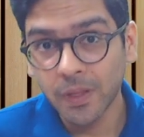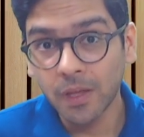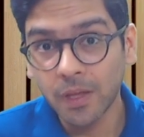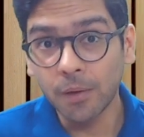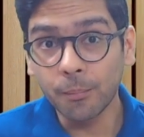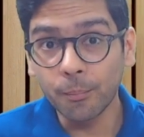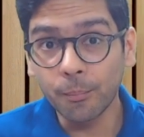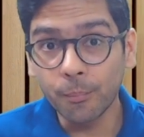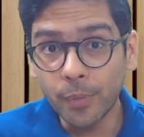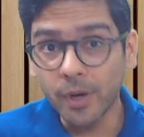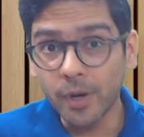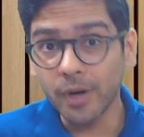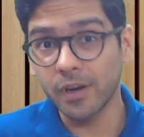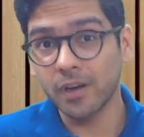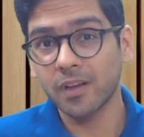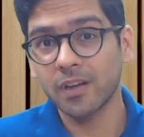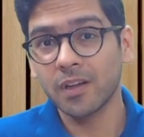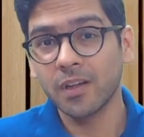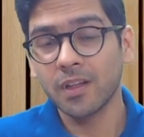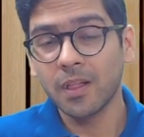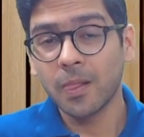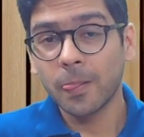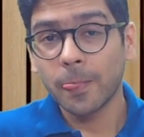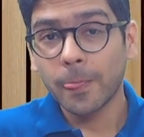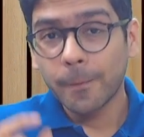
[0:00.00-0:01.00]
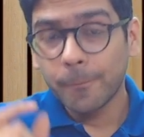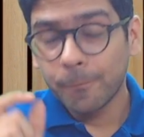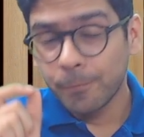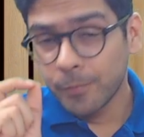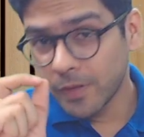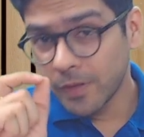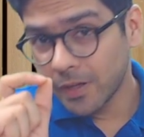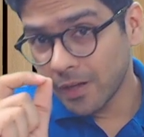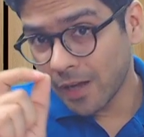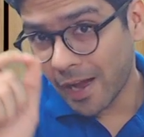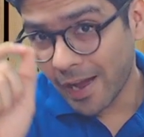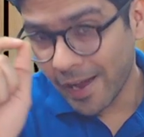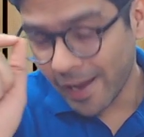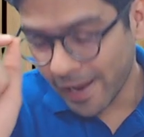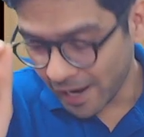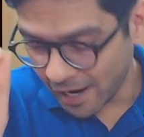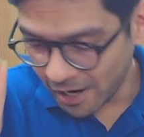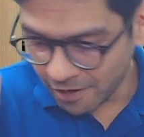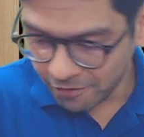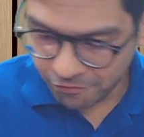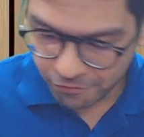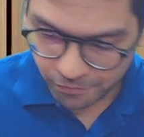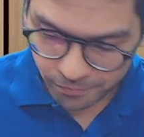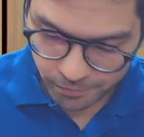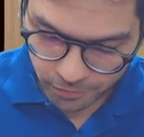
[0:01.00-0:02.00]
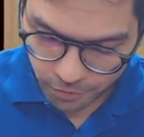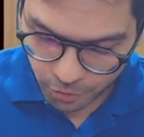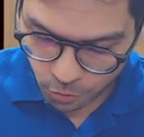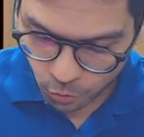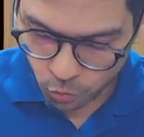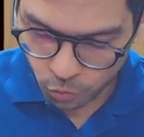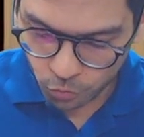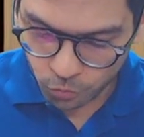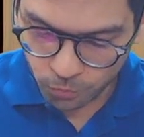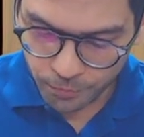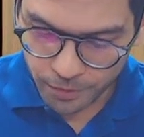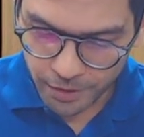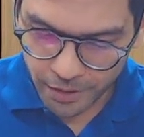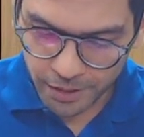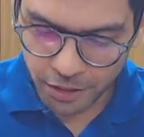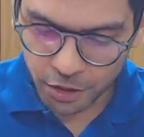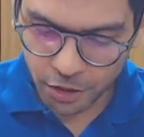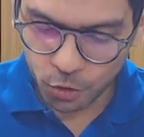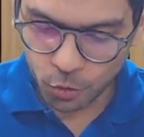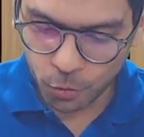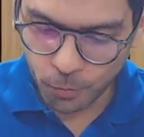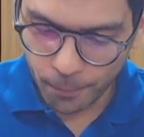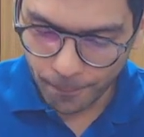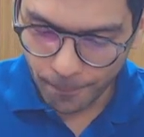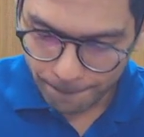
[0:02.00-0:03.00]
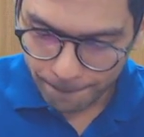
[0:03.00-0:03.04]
But I have to make you,